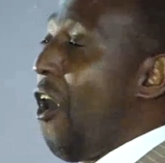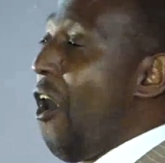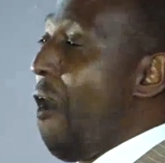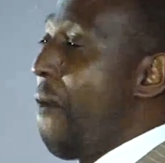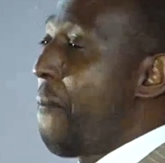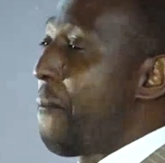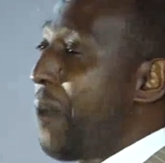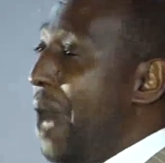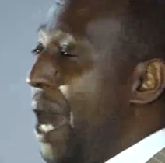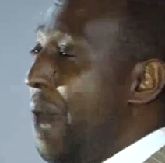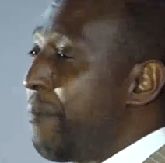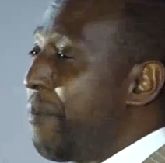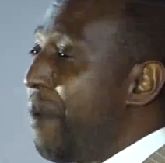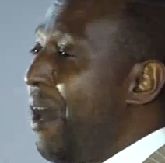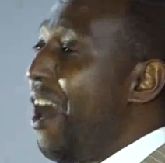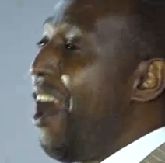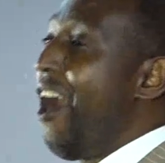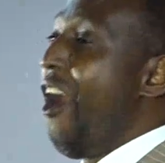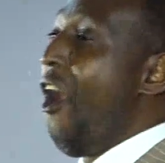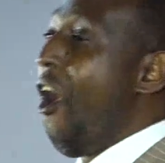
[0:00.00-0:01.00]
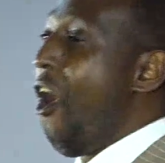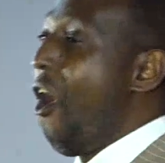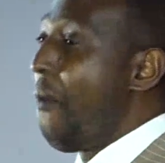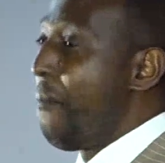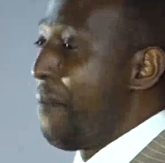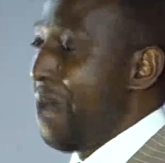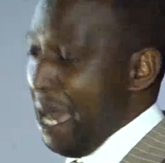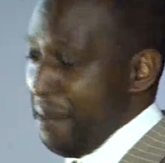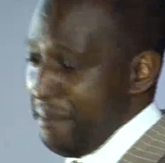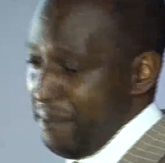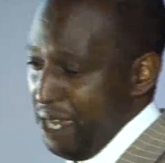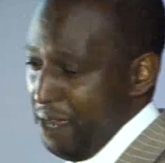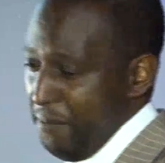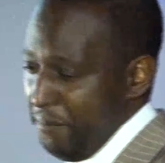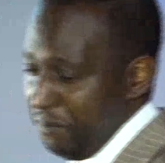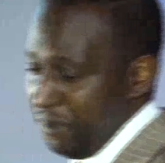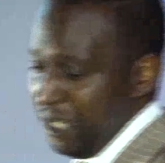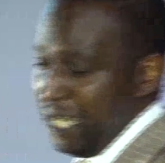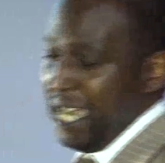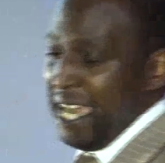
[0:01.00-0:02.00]
or papa or
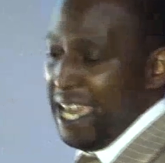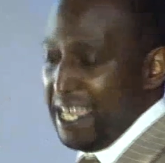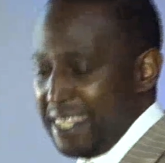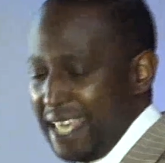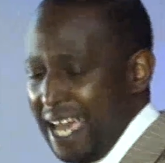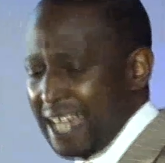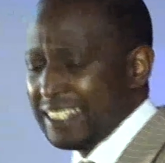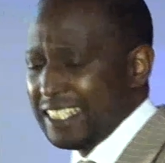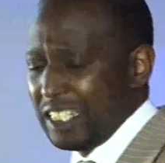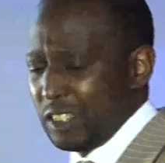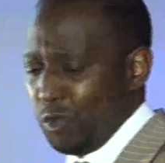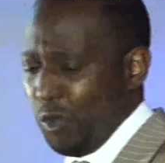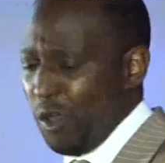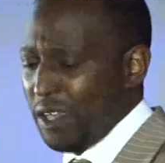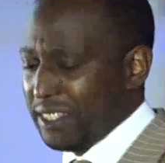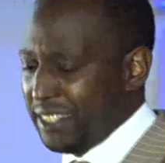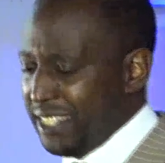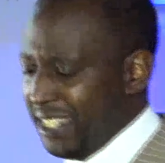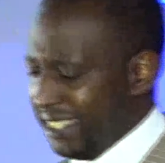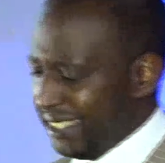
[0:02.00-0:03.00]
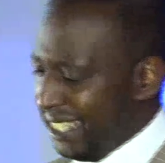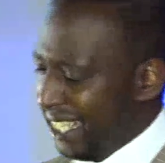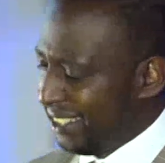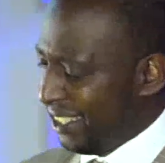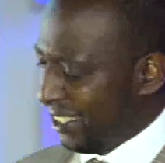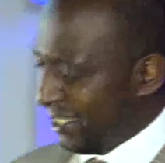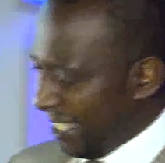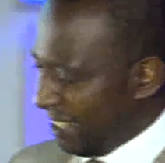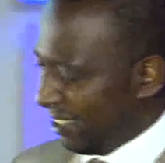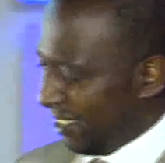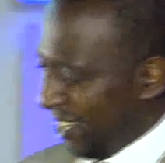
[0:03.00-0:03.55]
mama. And that is what Jesus is